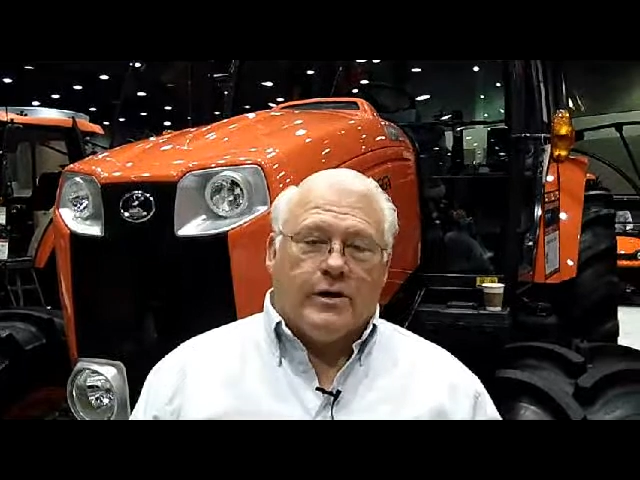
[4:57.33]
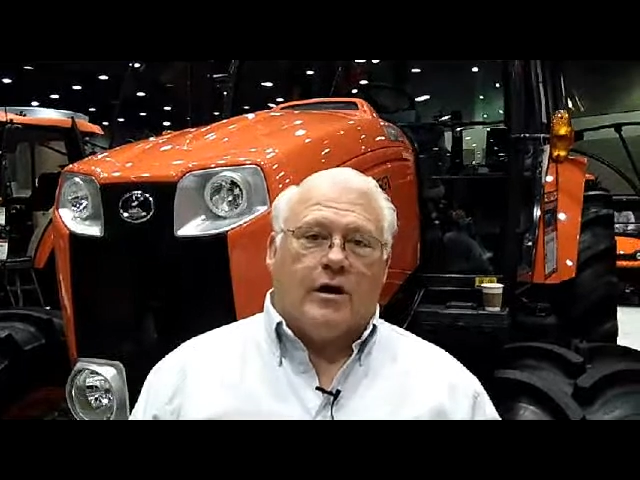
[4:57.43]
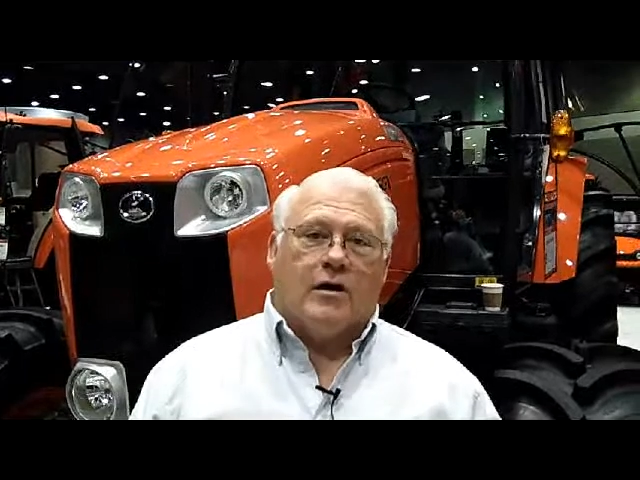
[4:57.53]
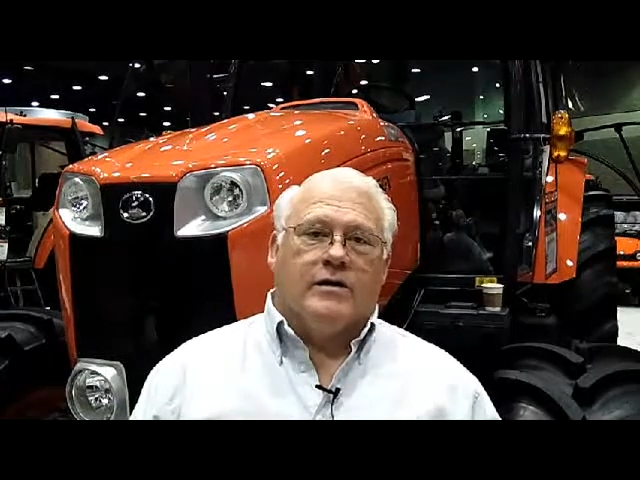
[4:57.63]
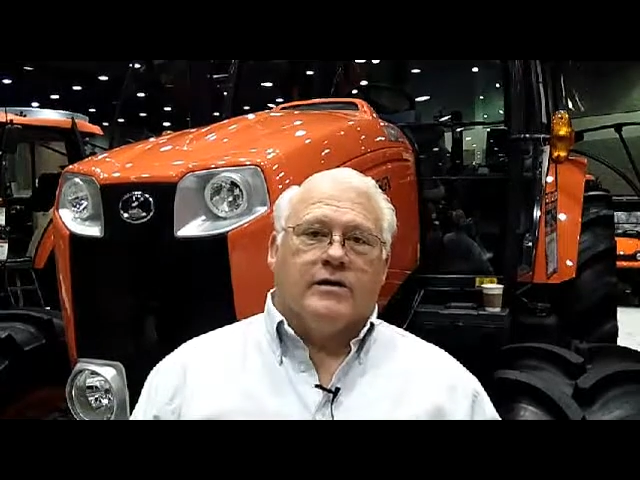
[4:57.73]
we
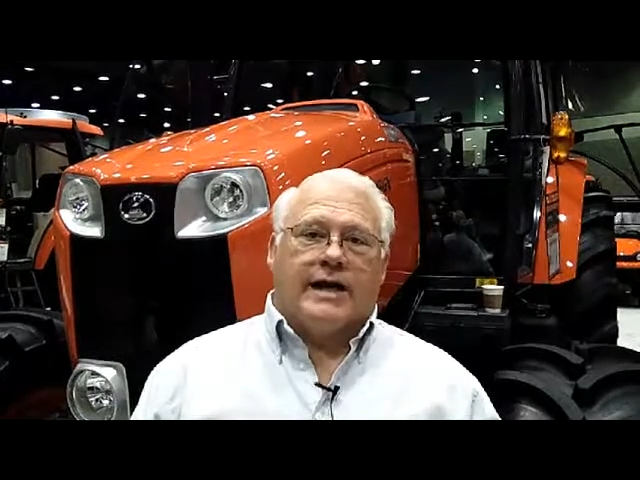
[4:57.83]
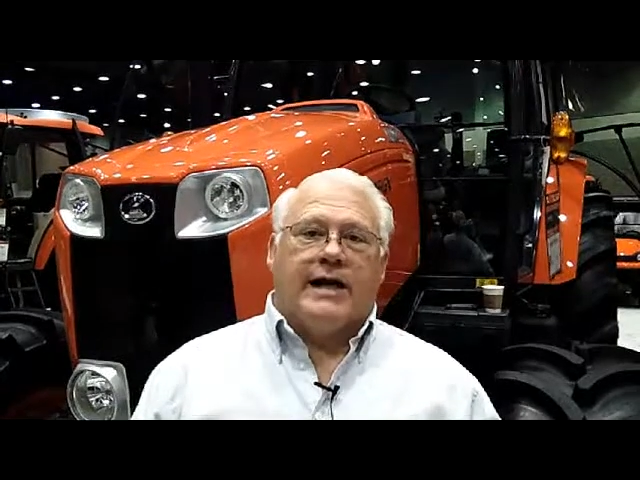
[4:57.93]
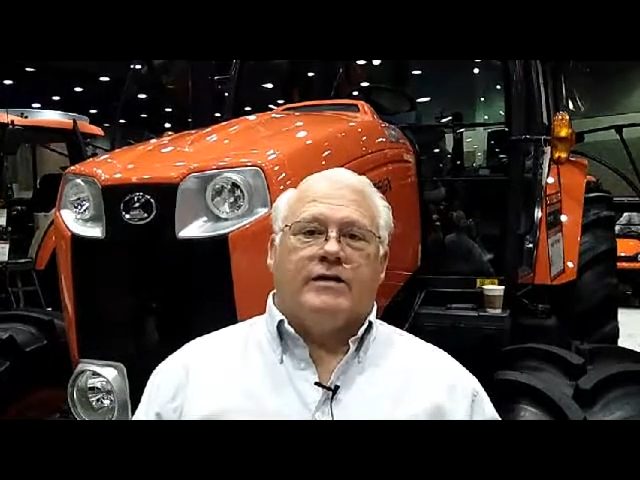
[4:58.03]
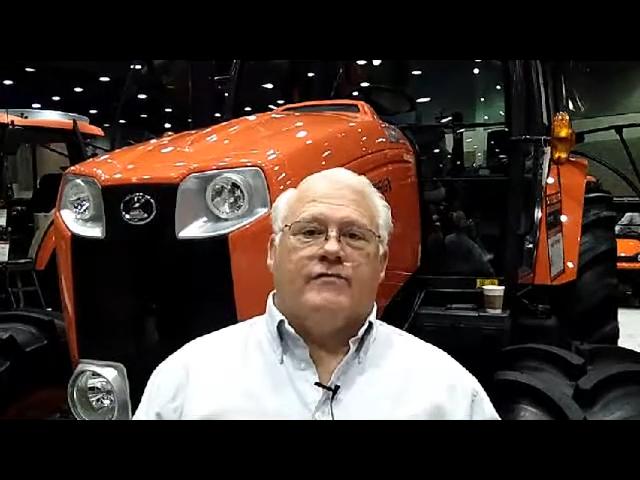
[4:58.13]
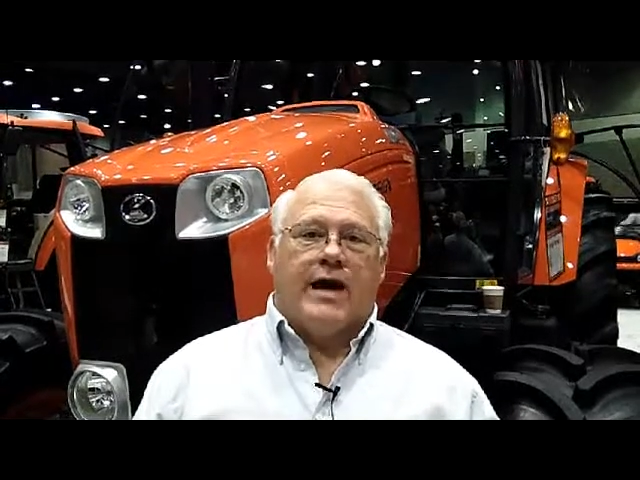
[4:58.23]
call it,
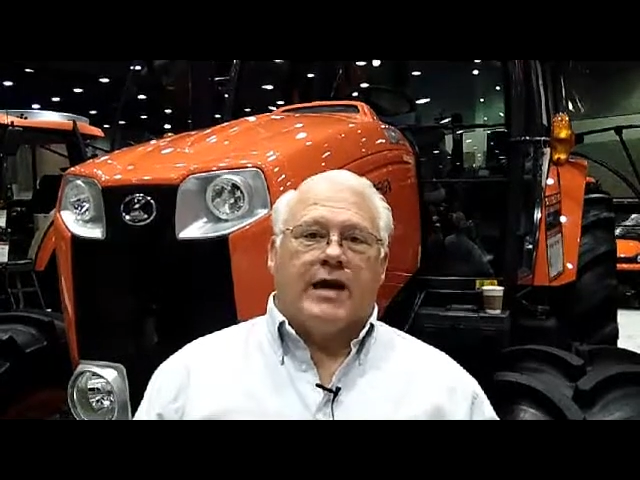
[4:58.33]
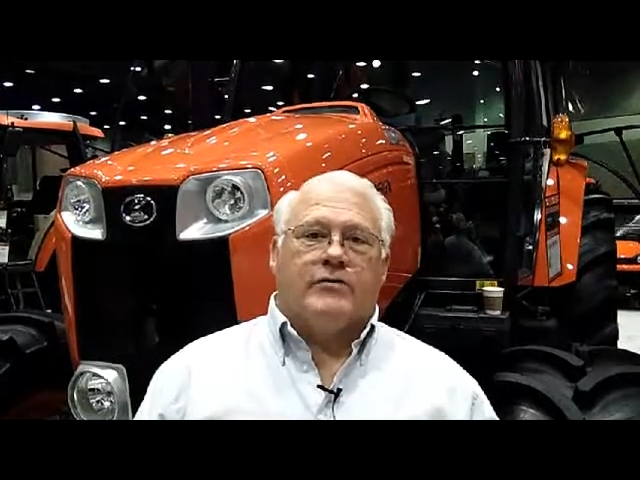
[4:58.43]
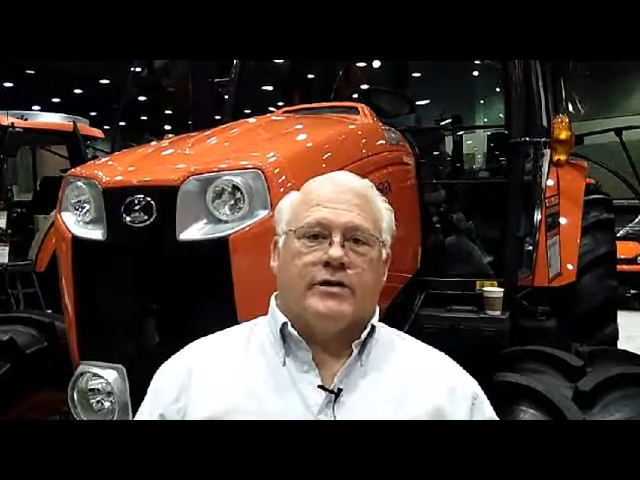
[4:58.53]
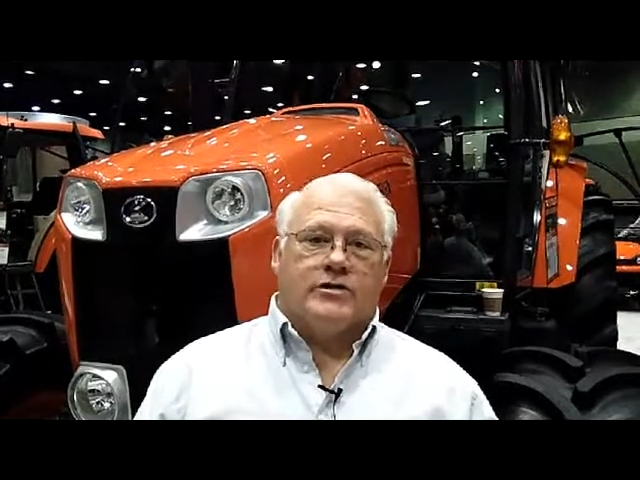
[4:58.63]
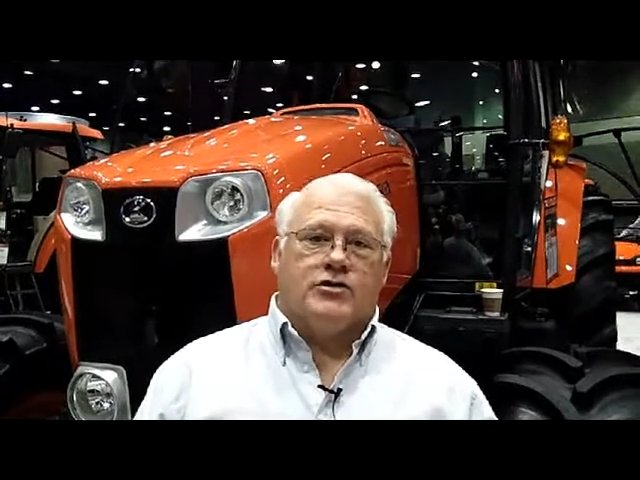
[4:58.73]
KIE
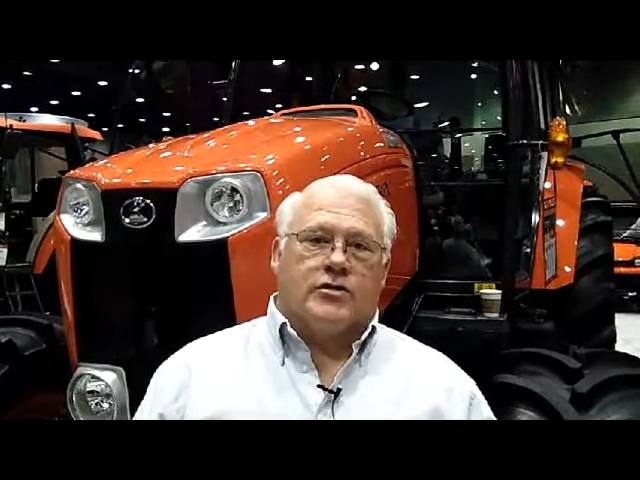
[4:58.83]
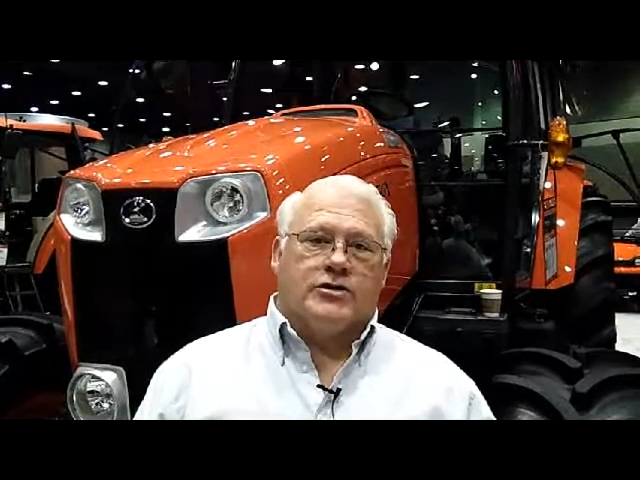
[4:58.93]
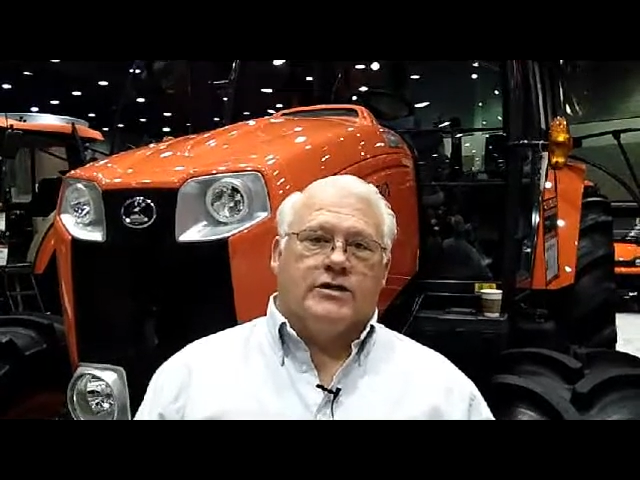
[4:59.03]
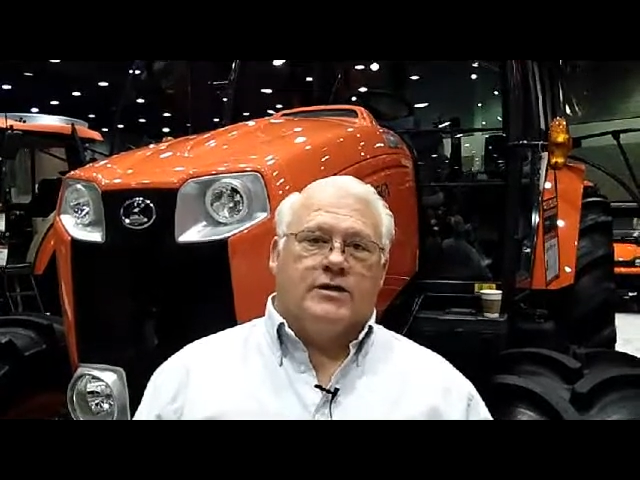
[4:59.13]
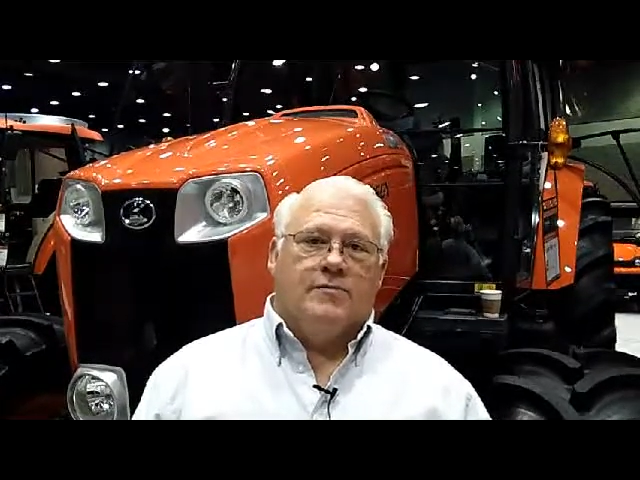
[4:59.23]
factory in
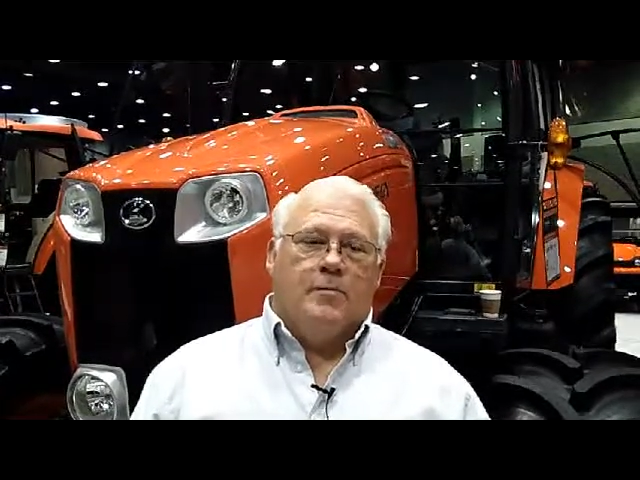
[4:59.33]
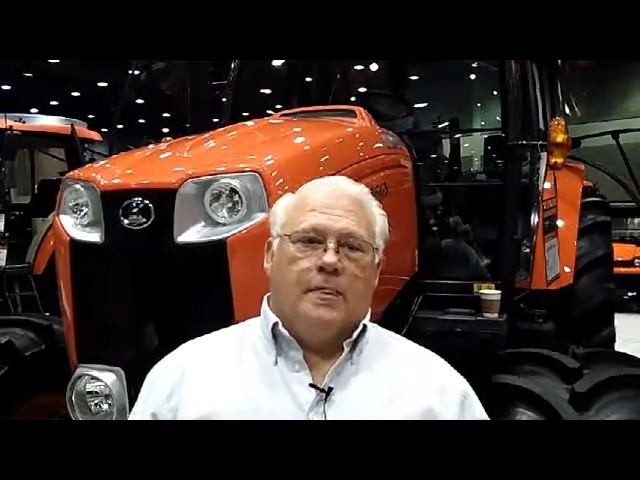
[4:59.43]
Georgia.